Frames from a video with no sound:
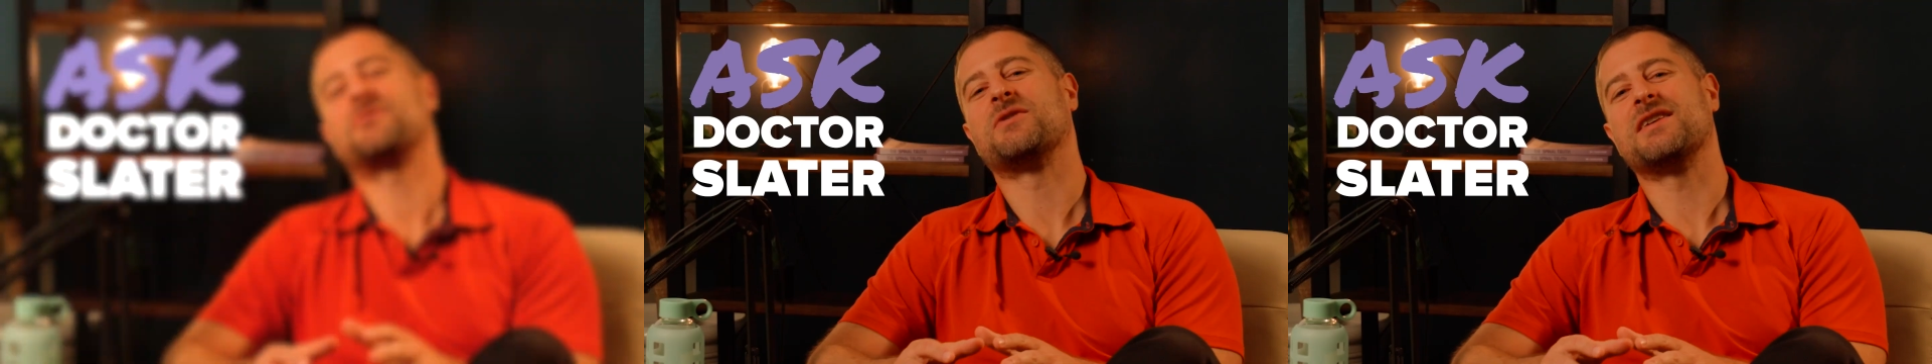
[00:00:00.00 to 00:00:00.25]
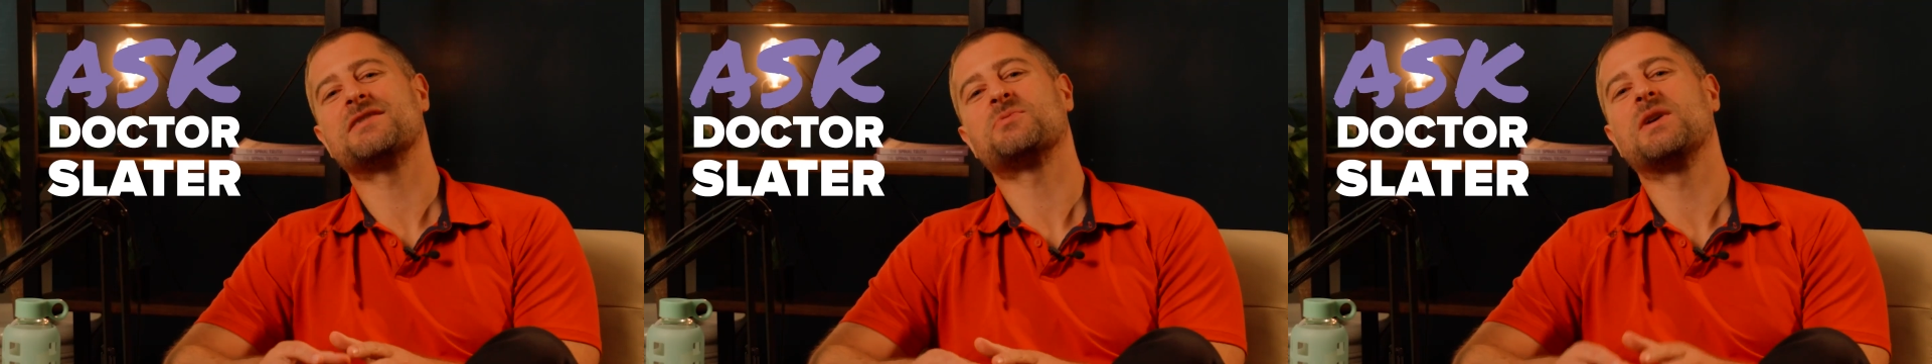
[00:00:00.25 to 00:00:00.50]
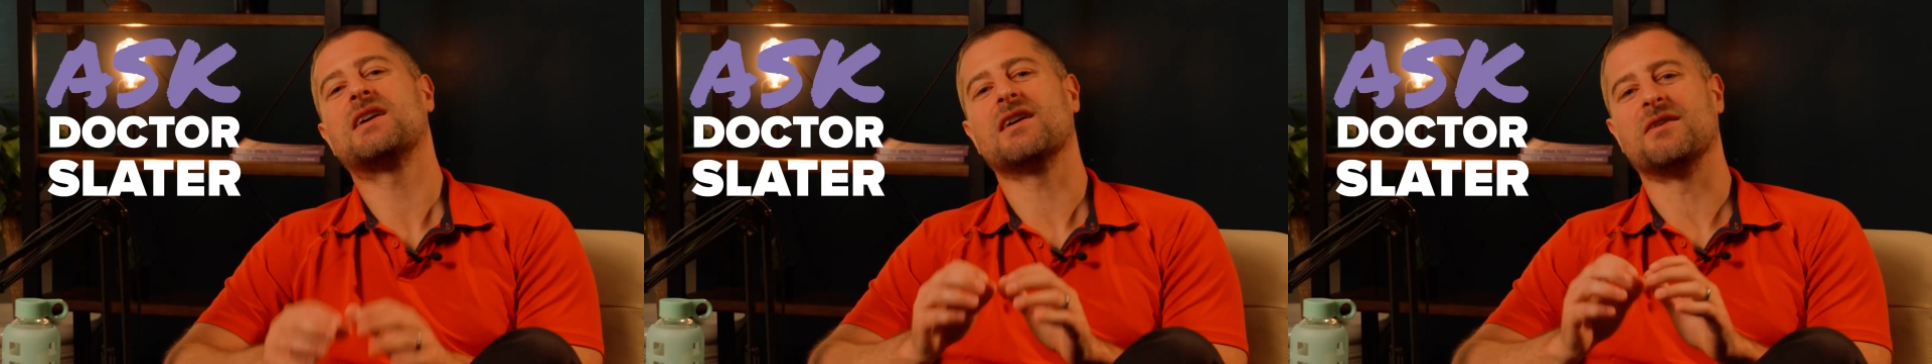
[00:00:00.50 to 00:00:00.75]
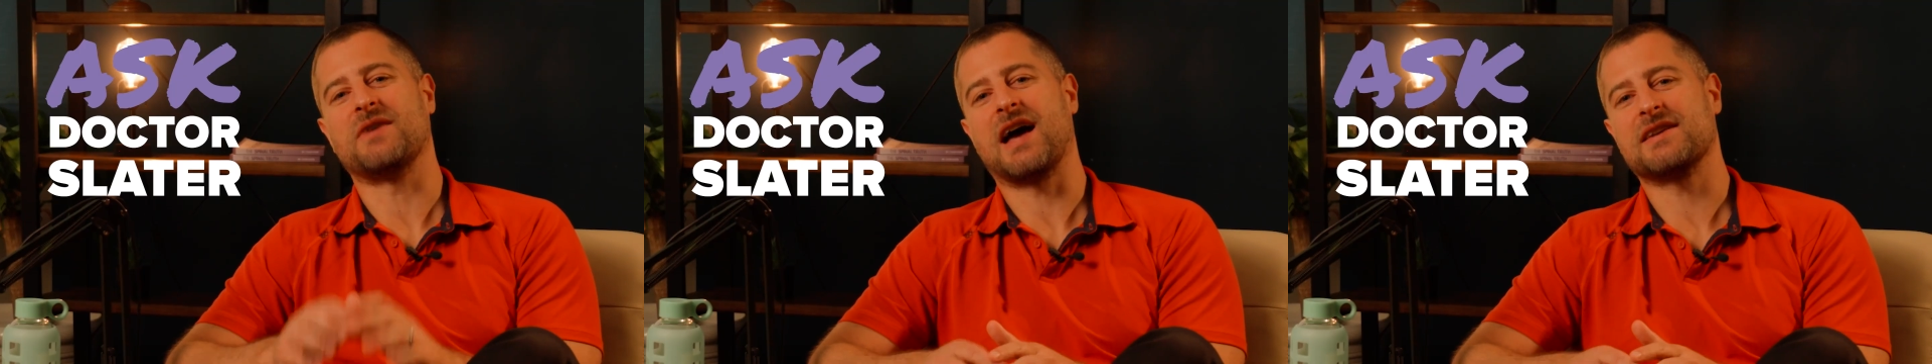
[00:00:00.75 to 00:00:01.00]
for this week
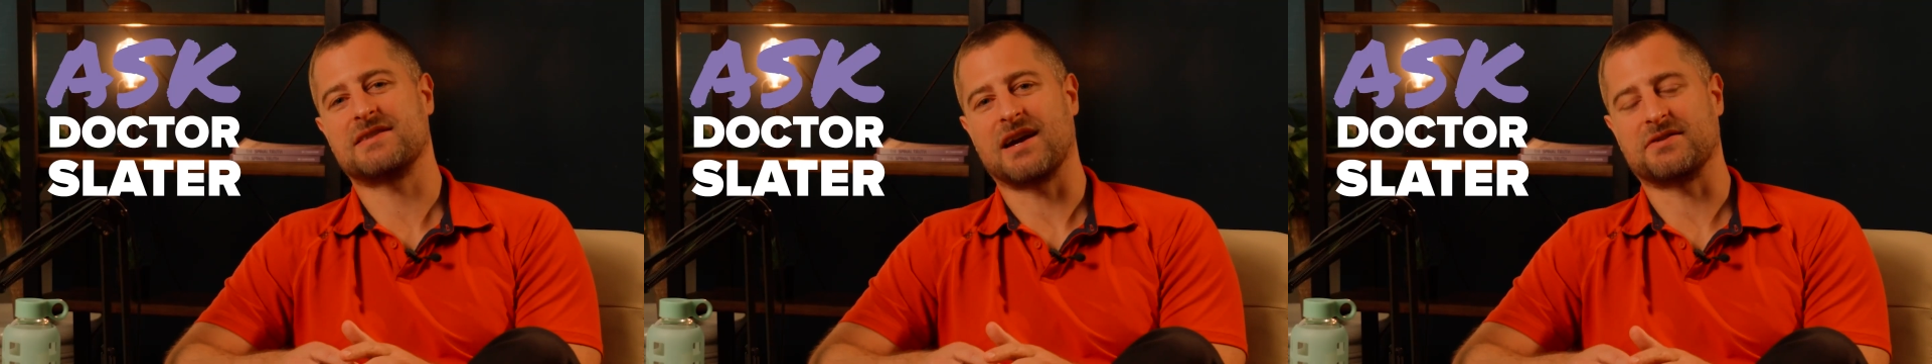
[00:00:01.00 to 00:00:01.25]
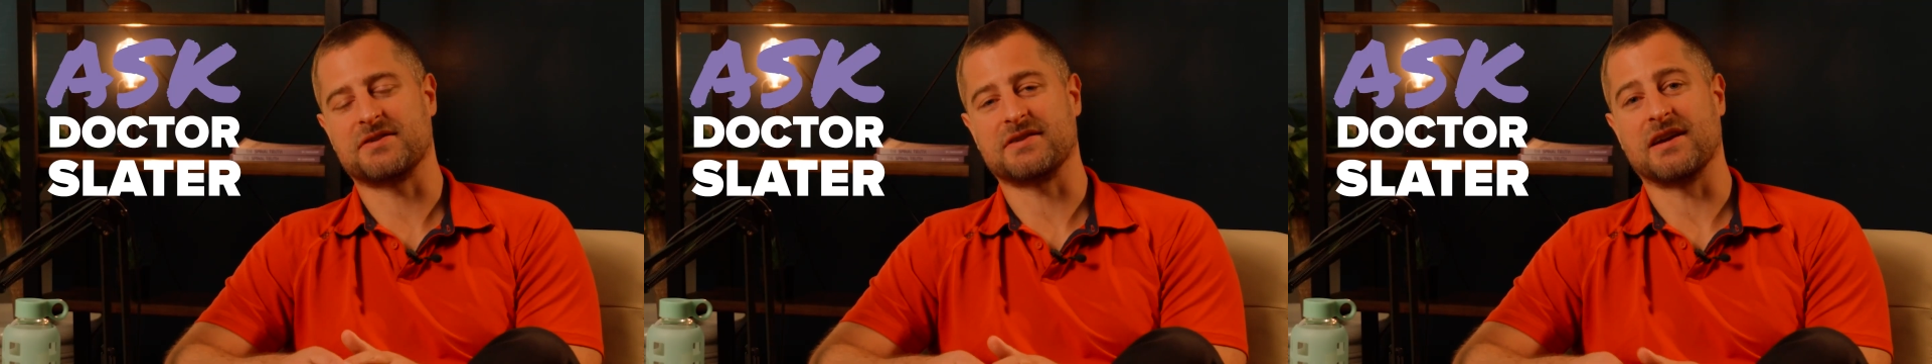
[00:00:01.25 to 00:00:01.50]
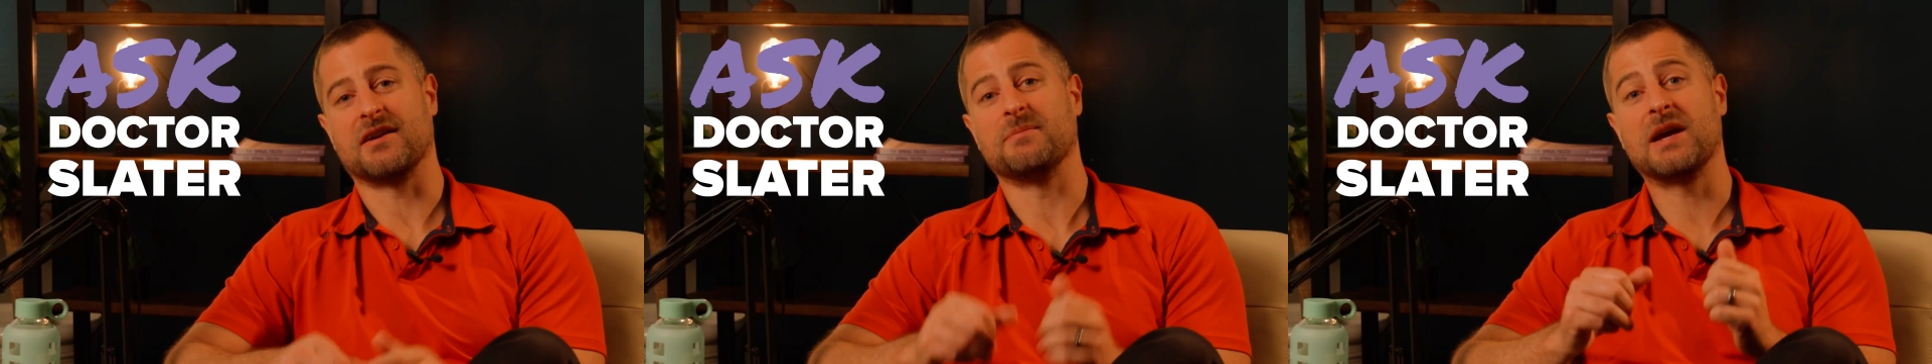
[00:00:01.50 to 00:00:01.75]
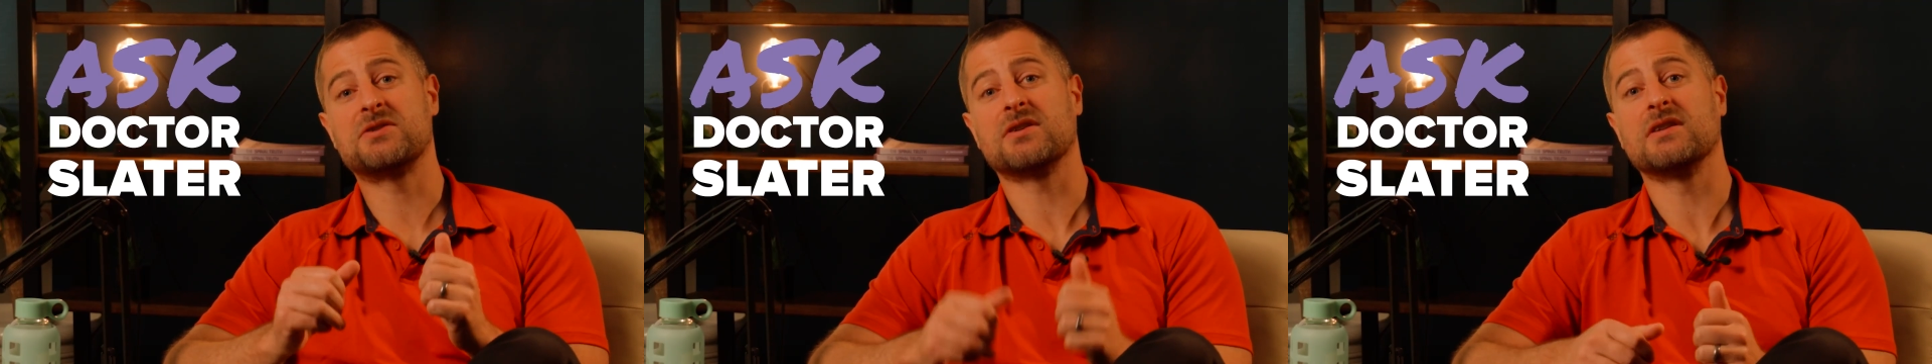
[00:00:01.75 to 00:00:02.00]
of Ask Dr. Slater.
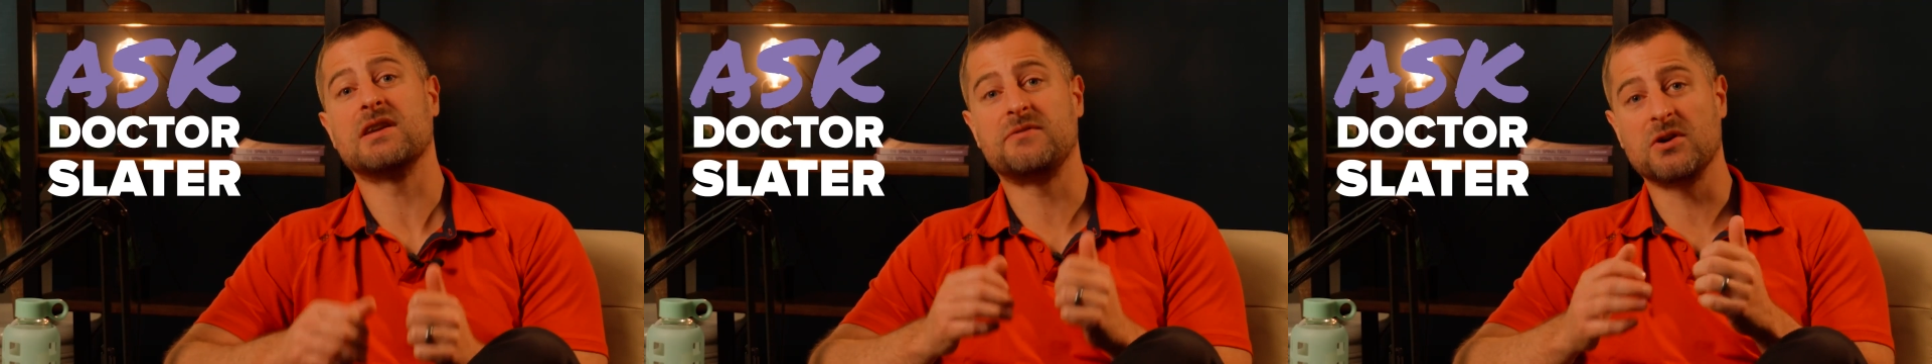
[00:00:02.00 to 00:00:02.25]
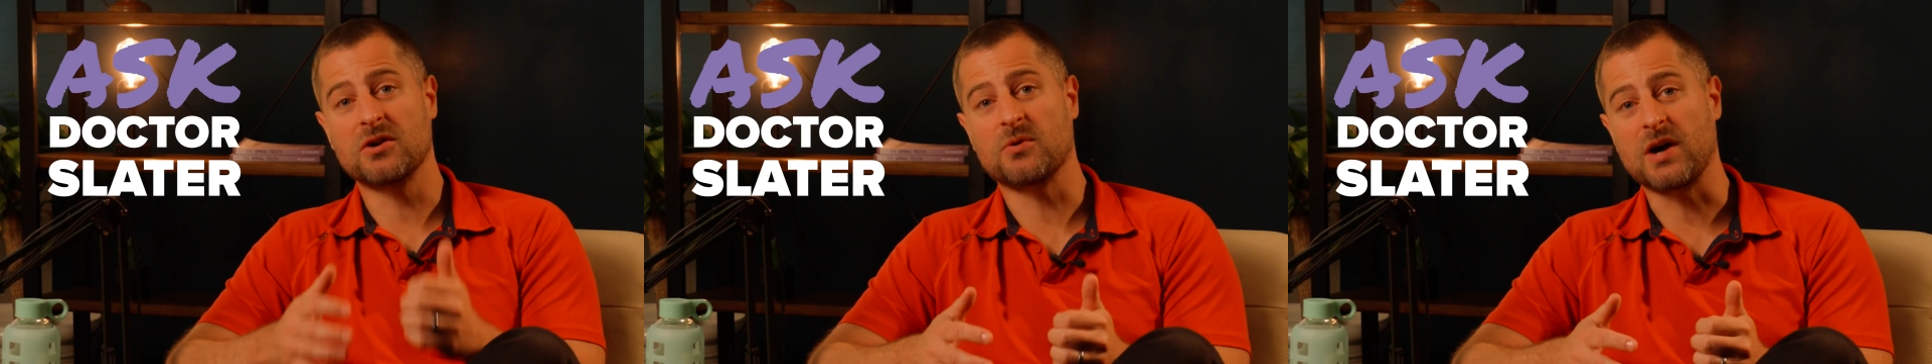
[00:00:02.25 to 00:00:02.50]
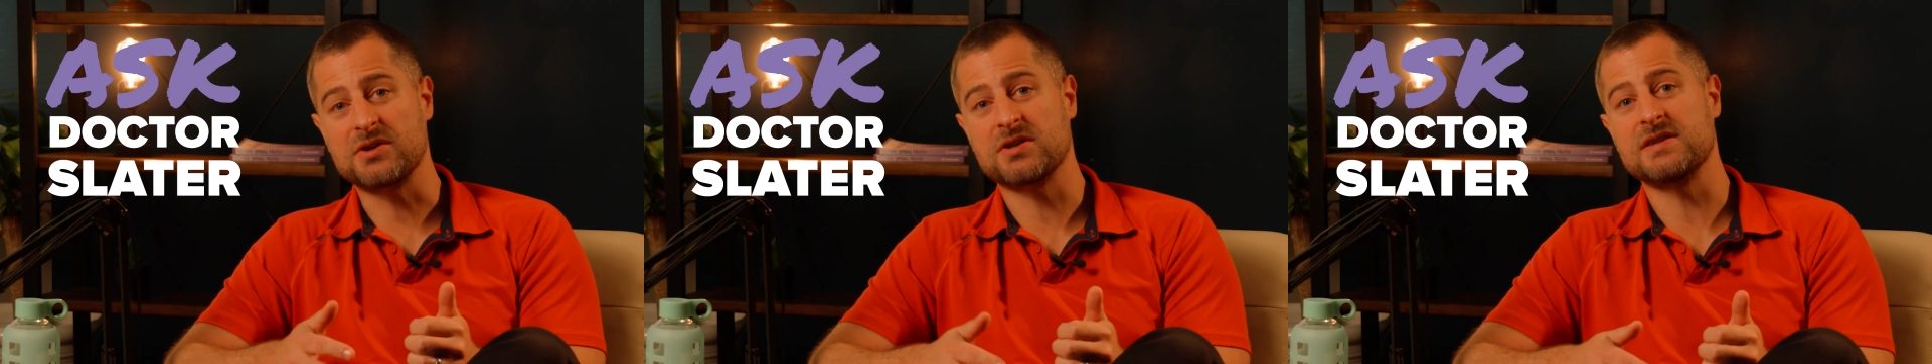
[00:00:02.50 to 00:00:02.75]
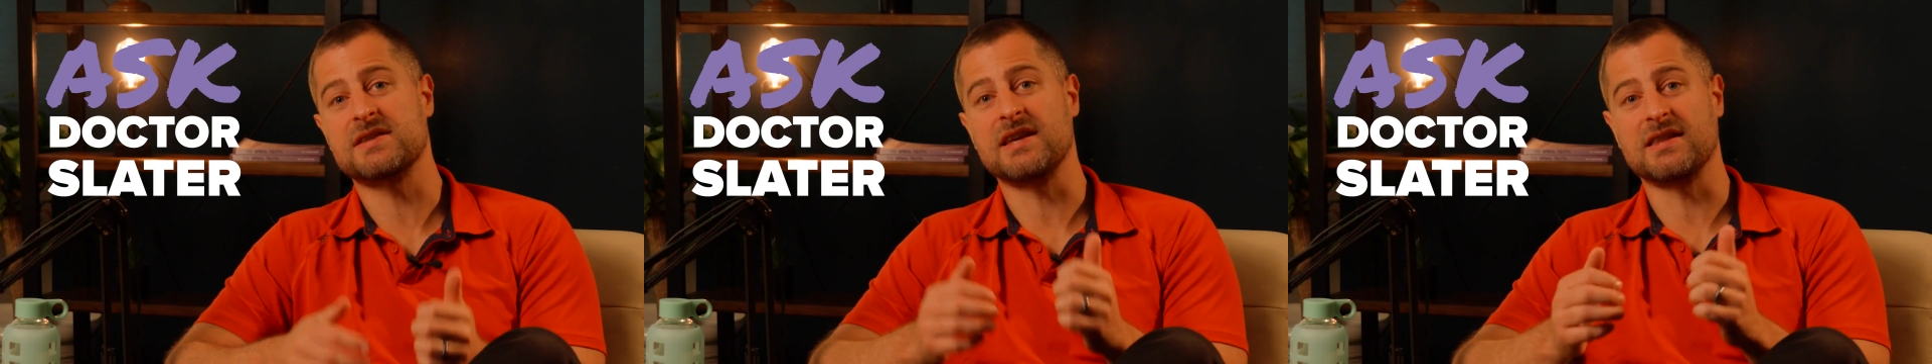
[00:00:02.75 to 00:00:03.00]
Make sure to leave your
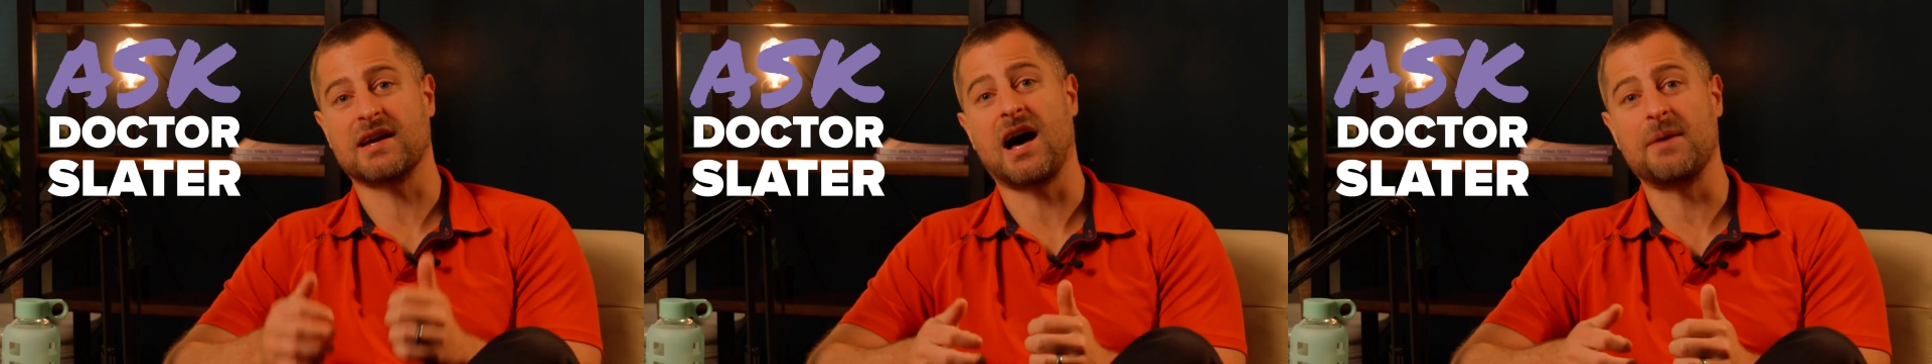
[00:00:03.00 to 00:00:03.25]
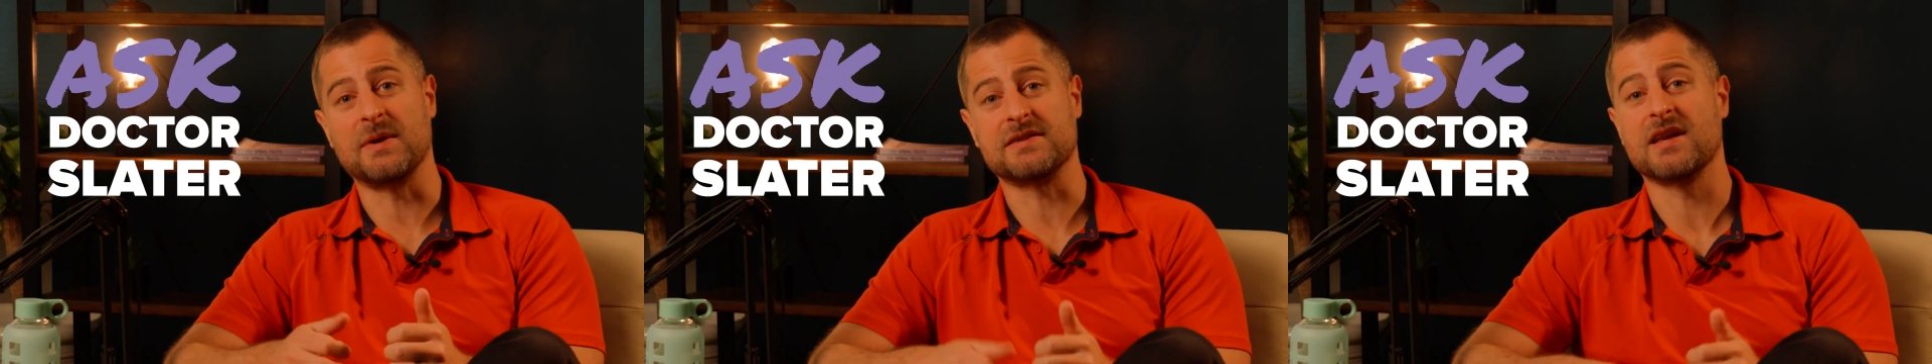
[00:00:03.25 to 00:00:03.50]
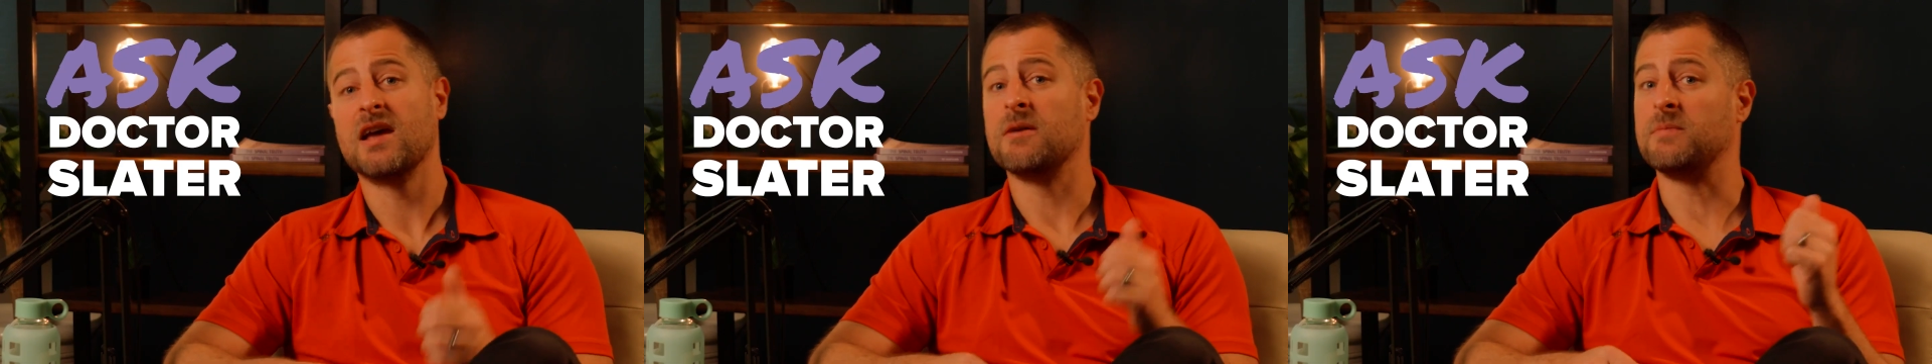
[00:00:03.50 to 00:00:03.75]
questions in the comments.